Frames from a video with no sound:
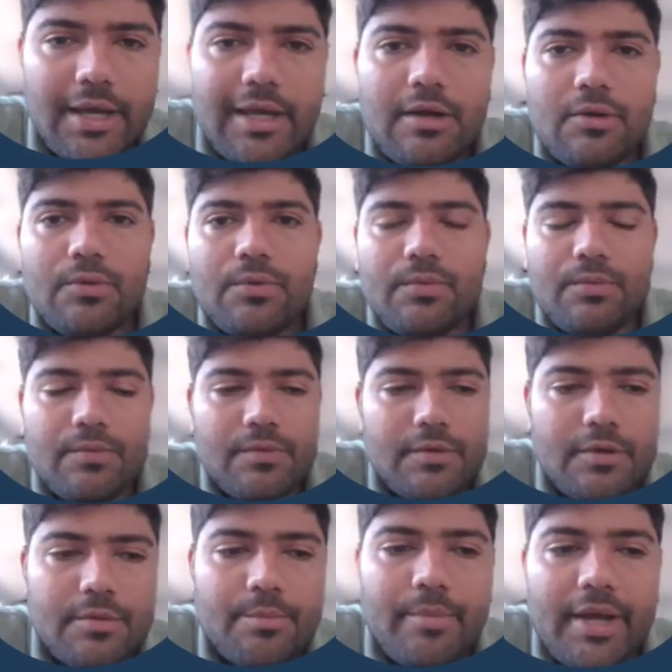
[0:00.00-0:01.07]
Hello,
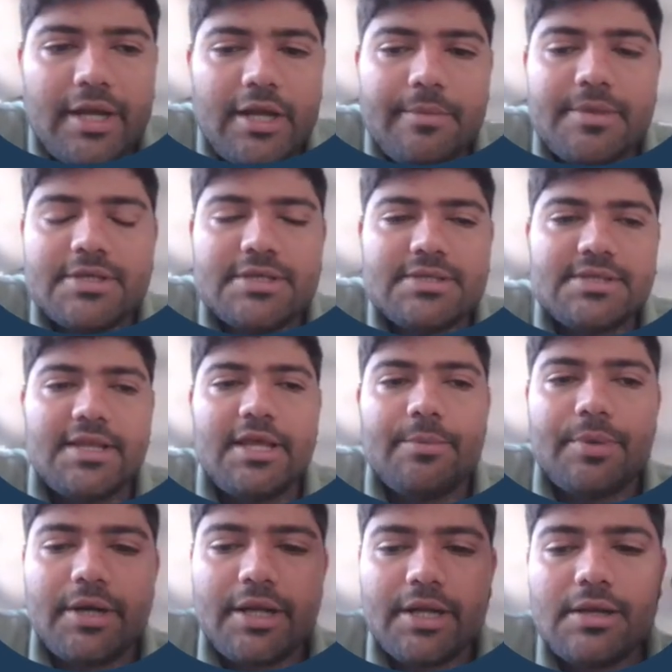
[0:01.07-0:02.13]
my name is SNEH
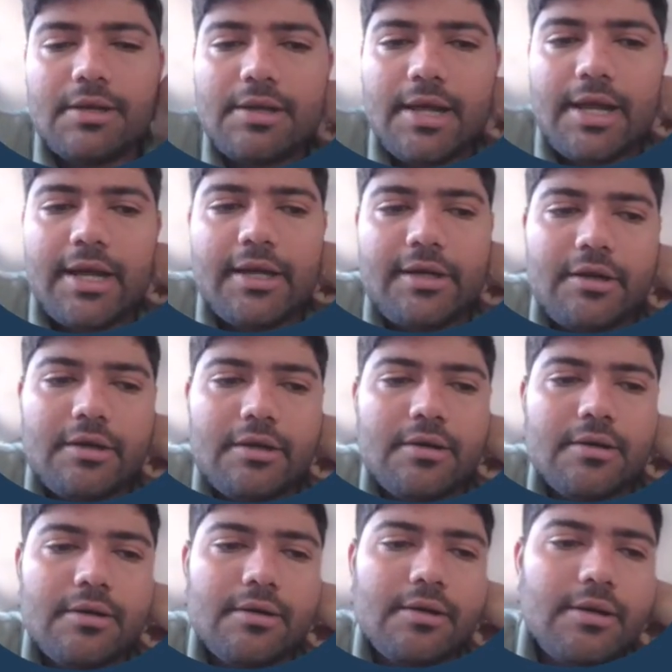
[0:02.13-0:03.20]
Patel
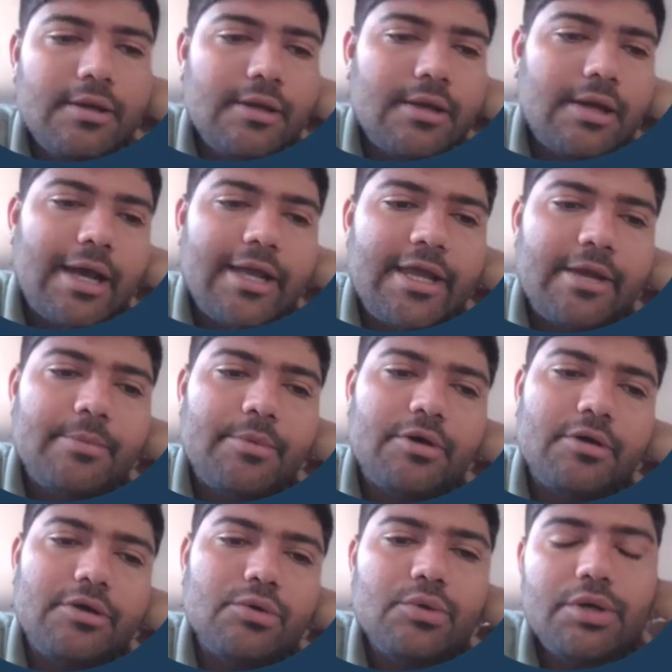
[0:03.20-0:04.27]
and I am
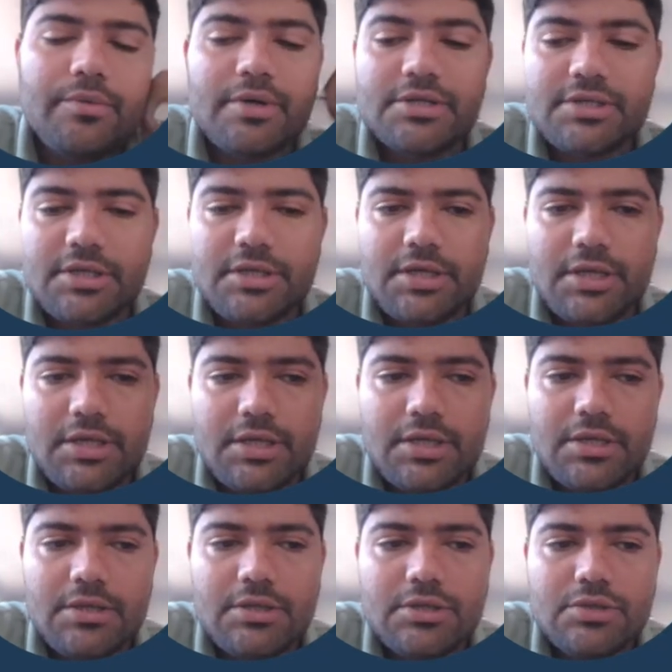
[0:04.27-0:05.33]
a
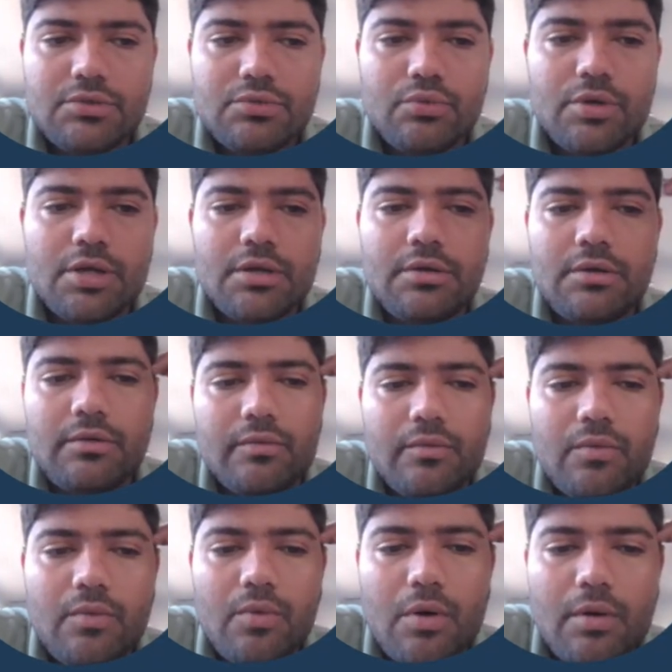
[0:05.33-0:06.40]
university student
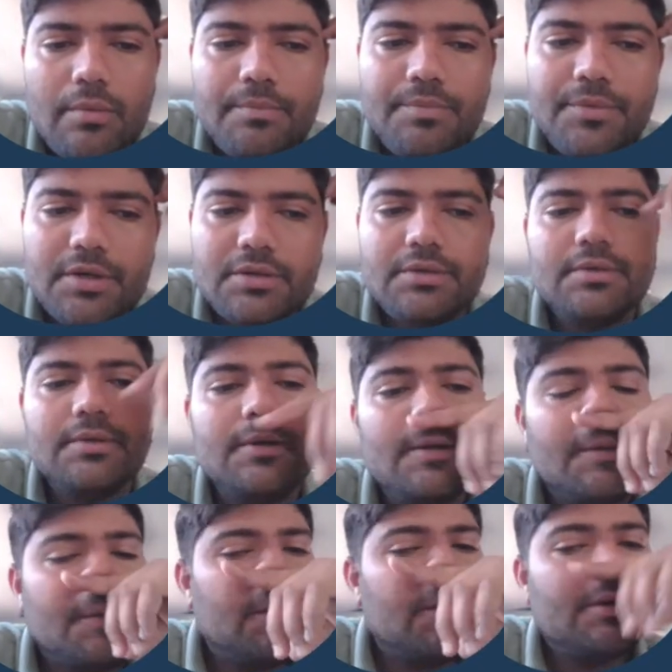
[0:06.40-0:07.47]
of the
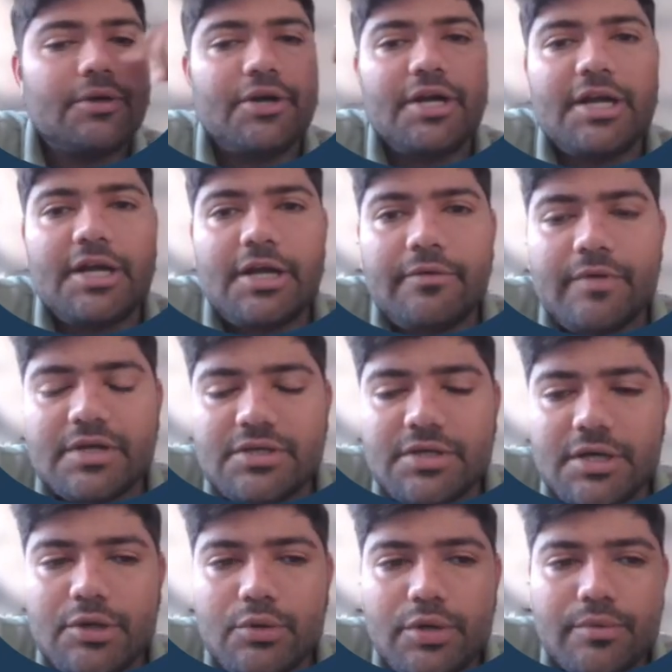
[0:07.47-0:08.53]
Trinity
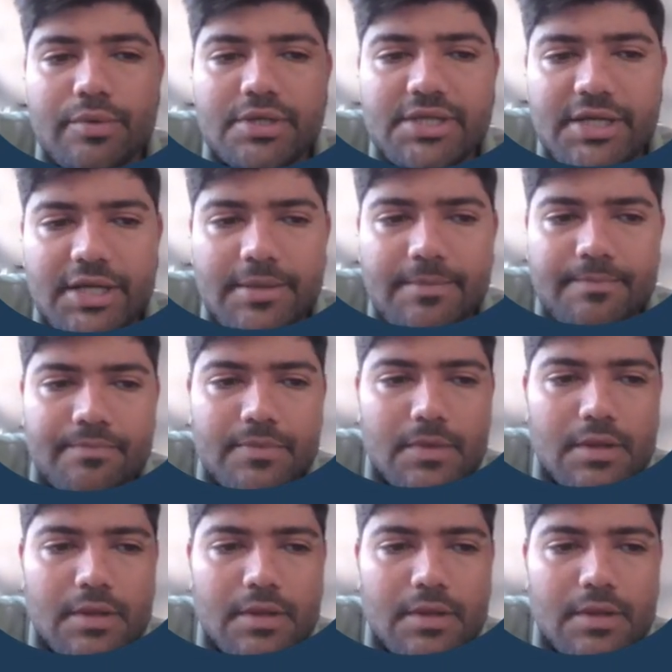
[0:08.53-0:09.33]
Western University.